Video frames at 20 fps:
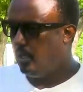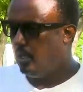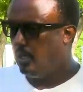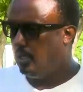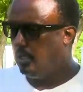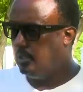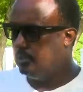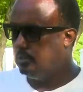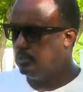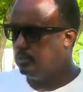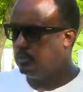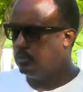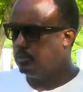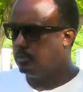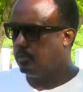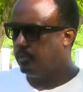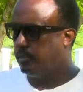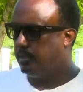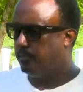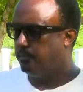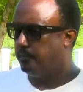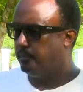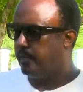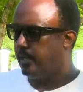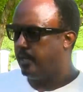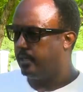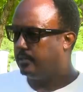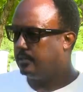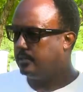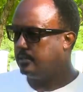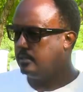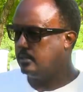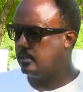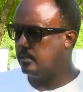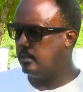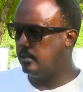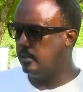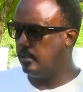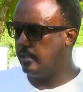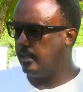is the fact
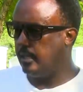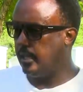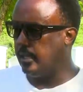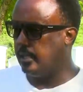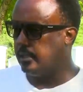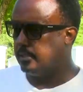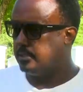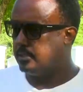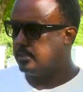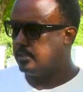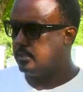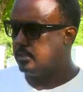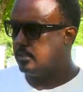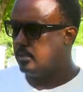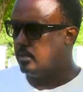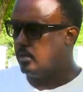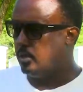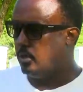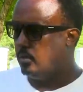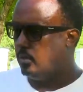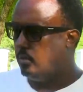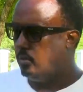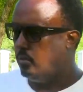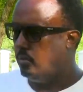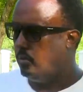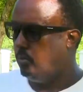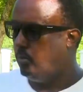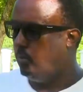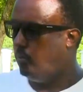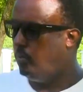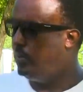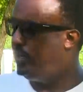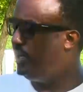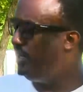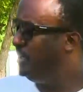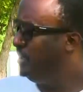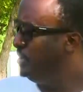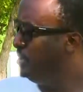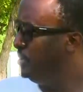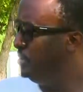that
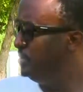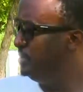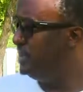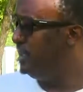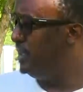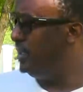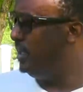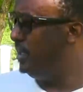we don't